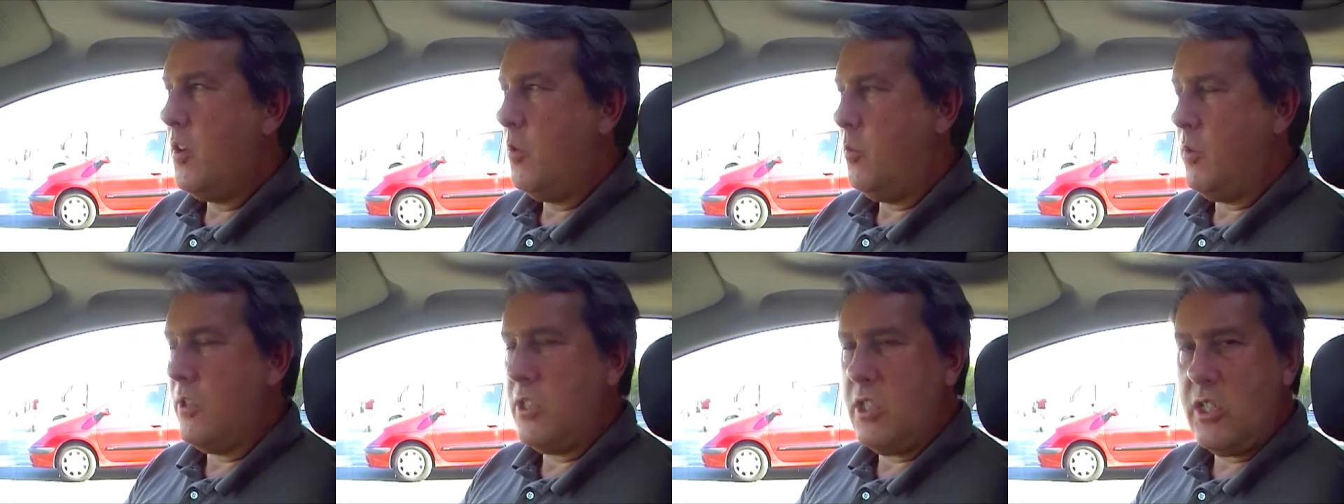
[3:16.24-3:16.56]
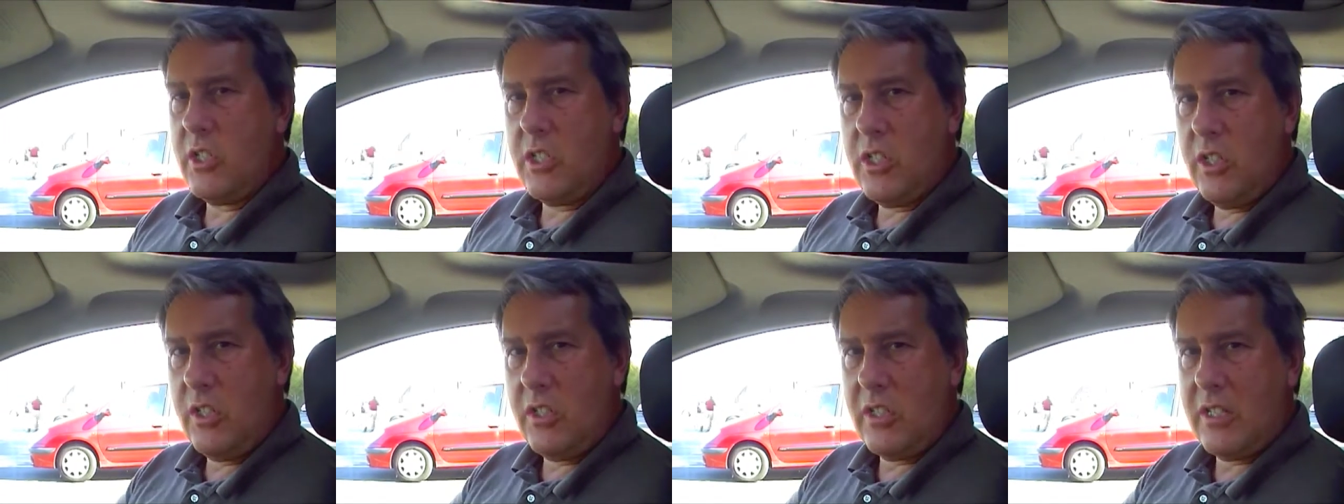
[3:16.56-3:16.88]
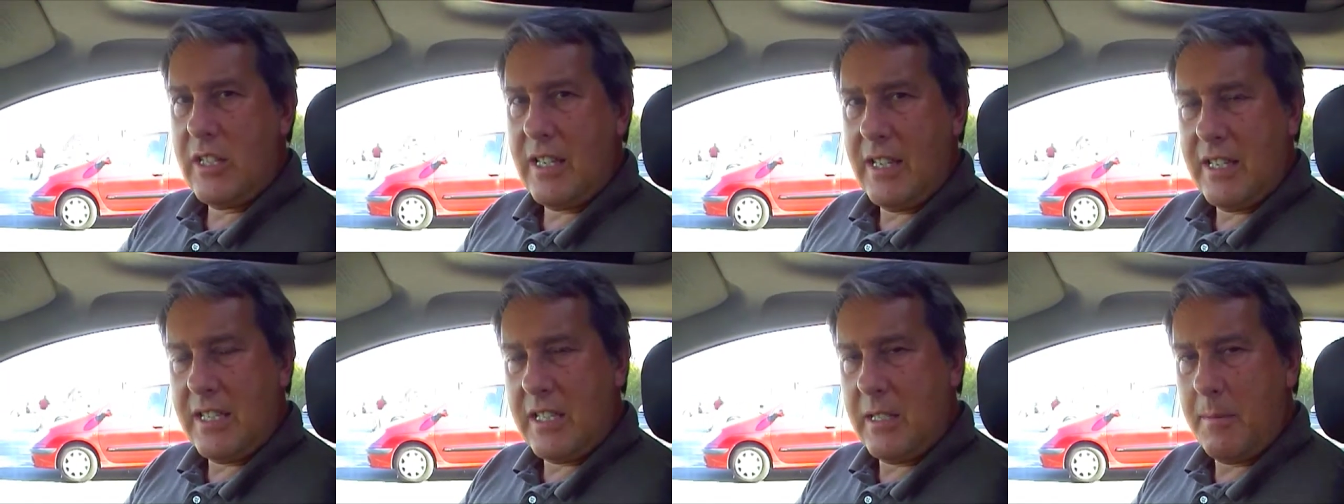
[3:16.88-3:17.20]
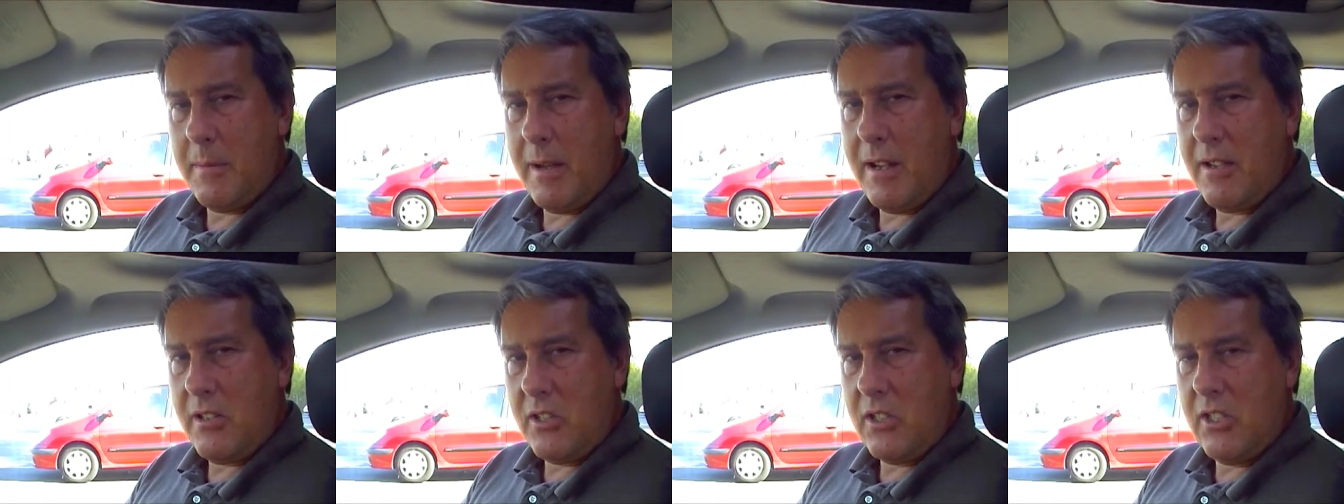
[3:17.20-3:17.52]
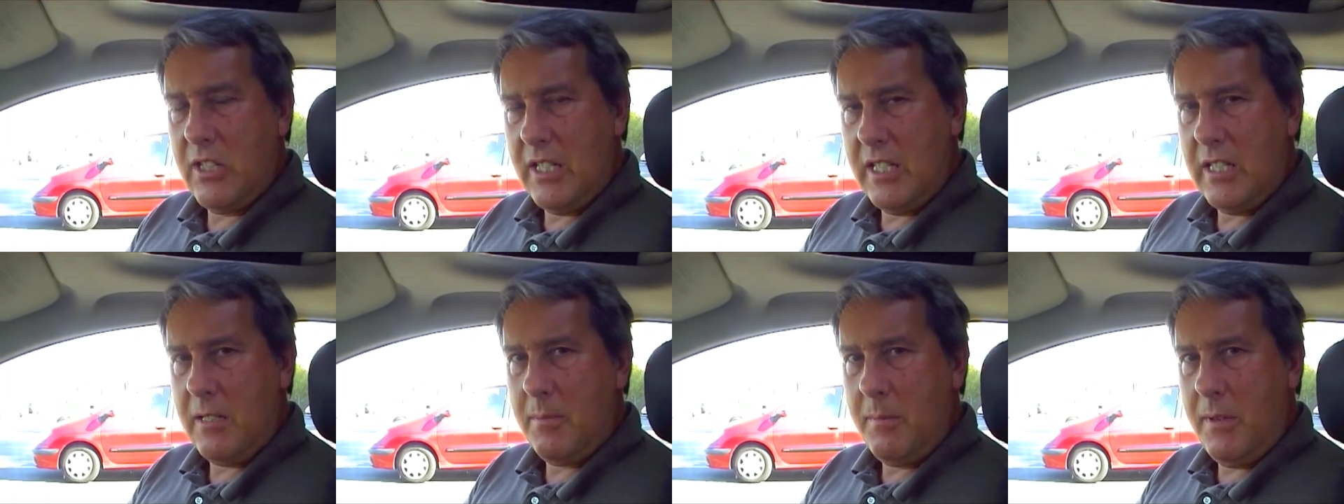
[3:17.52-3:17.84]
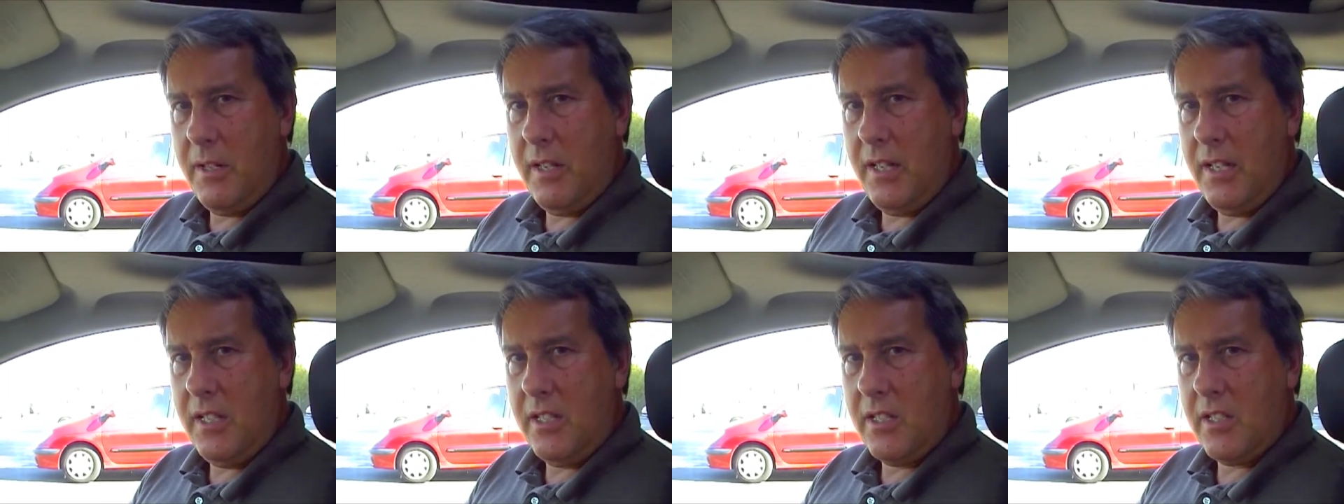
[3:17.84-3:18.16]
which is going to last about 6
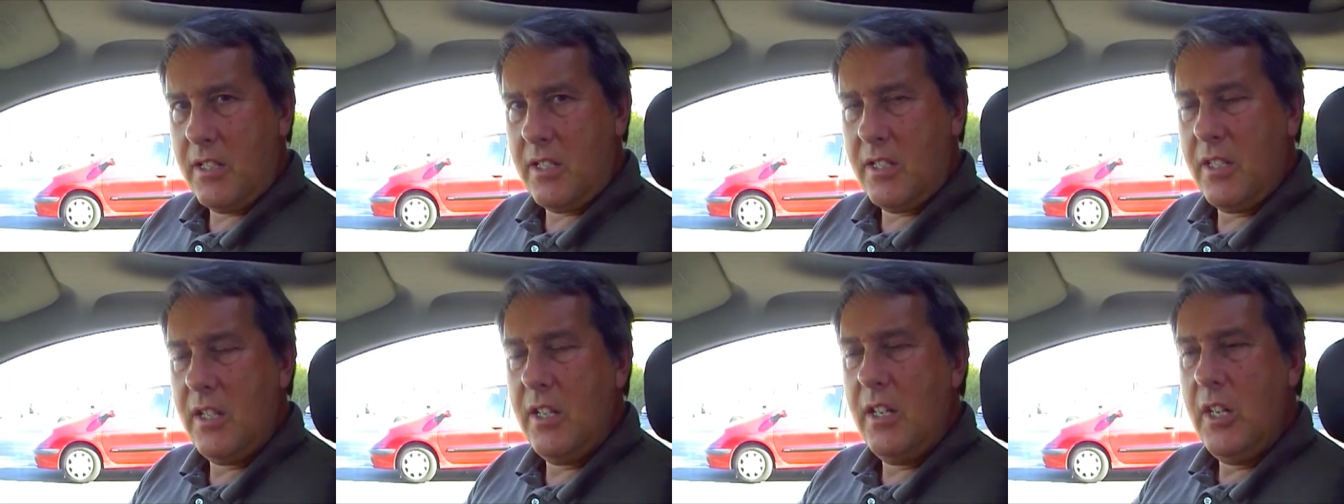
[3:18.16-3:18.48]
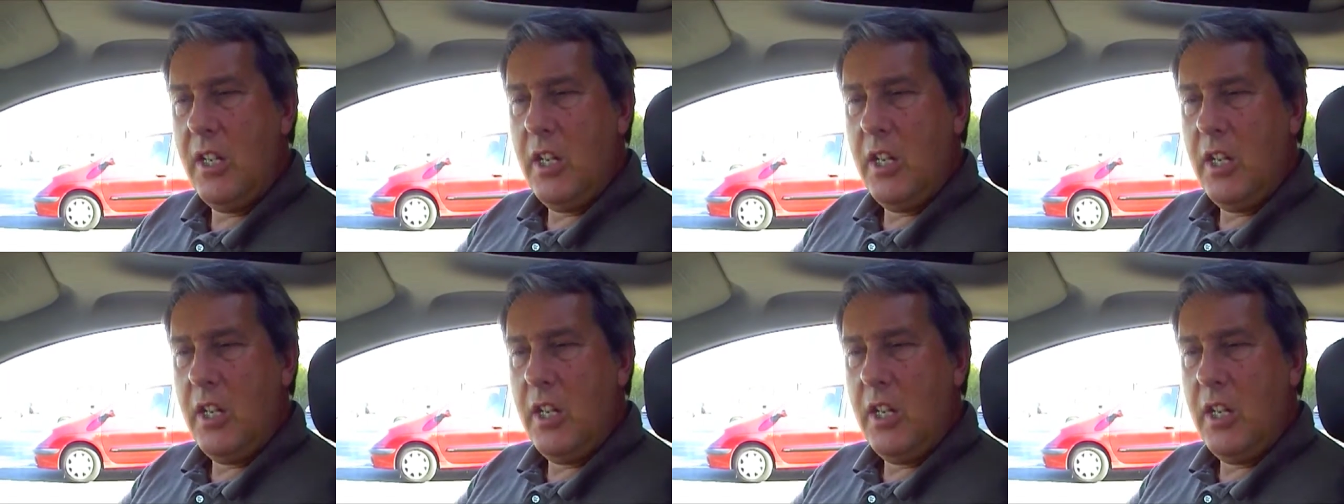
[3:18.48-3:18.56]
minutes,